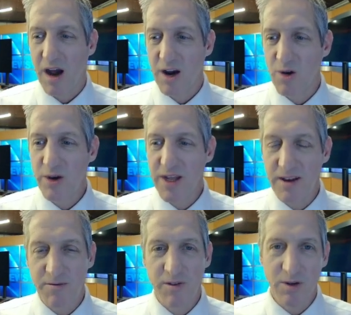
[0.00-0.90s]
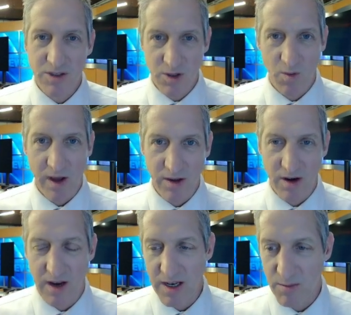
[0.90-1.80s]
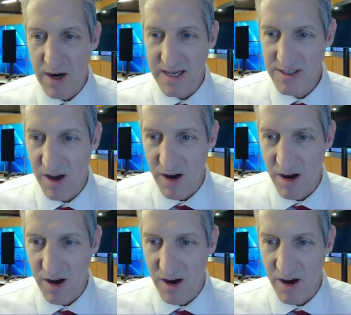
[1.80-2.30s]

are going to influence the weather in Nebraska